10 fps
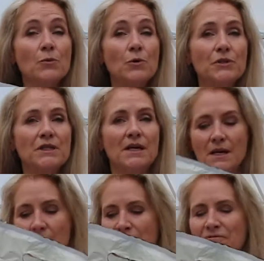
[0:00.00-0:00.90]
words,
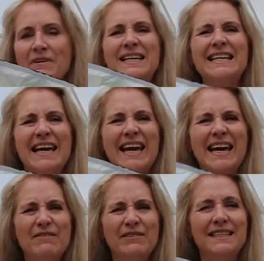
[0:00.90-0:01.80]
a fairly
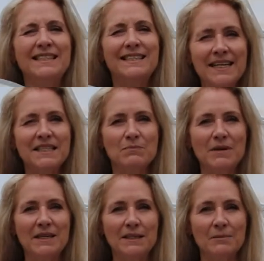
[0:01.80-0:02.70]
heavy, dense
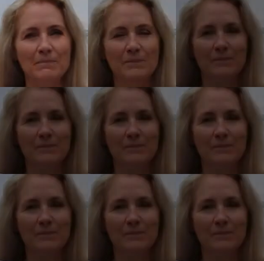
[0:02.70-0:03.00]
medium.